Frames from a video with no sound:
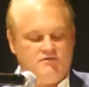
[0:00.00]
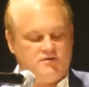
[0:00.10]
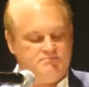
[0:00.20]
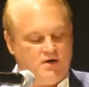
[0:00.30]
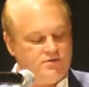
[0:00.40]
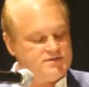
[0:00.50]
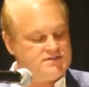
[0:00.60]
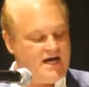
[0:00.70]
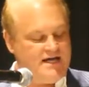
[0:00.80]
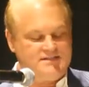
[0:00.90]
for both
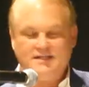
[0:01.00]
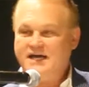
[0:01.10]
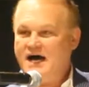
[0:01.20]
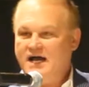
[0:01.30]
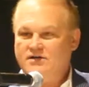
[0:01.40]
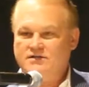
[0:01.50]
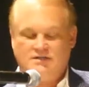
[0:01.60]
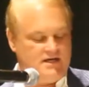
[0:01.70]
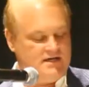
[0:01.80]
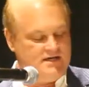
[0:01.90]
sides of the
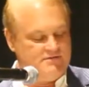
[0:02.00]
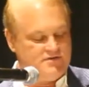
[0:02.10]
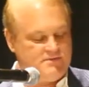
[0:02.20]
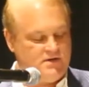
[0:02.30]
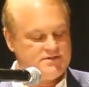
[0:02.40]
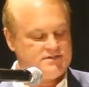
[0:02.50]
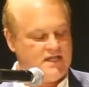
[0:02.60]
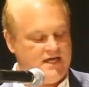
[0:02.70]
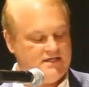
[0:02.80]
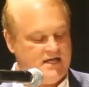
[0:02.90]
aisle, for both
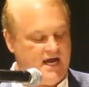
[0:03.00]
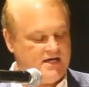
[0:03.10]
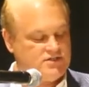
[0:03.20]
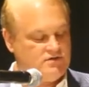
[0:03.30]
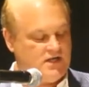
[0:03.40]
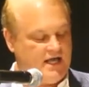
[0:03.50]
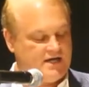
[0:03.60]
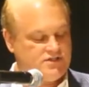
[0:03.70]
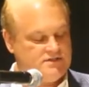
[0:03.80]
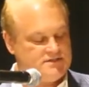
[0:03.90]
state and national
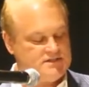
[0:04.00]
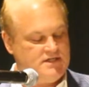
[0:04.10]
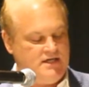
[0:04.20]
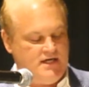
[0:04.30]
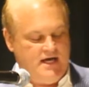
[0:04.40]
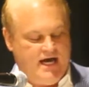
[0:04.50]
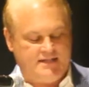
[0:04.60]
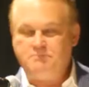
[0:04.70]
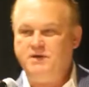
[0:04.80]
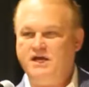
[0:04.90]
elections.
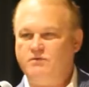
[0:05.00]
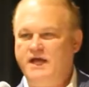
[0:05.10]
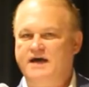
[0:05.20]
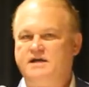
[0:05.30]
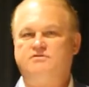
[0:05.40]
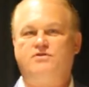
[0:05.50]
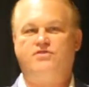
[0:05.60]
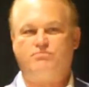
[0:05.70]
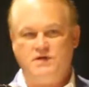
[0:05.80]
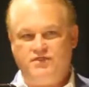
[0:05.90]
At the peak, we had
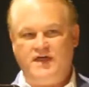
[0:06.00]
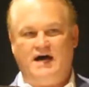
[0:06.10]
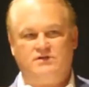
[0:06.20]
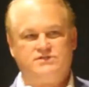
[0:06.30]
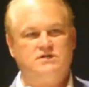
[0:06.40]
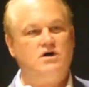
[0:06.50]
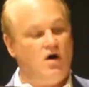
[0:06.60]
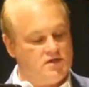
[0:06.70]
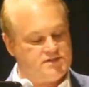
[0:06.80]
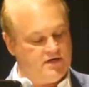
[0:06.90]
over 3,000
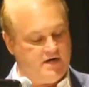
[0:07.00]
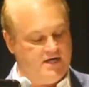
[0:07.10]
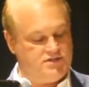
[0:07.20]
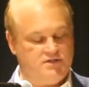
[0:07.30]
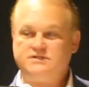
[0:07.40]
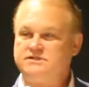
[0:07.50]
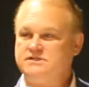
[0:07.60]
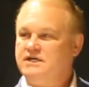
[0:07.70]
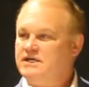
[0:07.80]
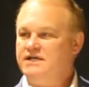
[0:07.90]
call center
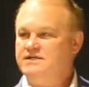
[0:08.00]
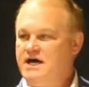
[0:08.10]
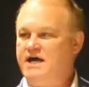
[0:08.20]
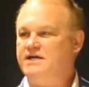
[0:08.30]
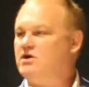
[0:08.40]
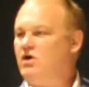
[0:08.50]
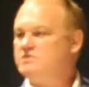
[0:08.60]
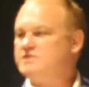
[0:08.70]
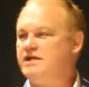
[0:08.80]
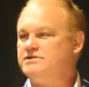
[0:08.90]
agents in 9
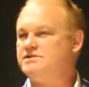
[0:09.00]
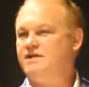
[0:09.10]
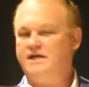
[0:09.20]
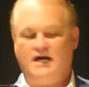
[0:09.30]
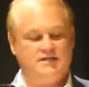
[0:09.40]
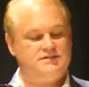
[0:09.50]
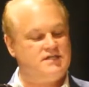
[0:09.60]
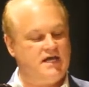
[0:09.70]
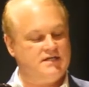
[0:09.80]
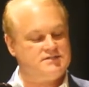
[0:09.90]
call centers in the United
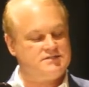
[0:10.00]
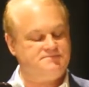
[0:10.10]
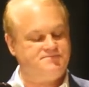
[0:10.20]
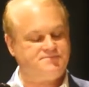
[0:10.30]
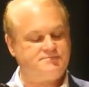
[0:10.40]
States.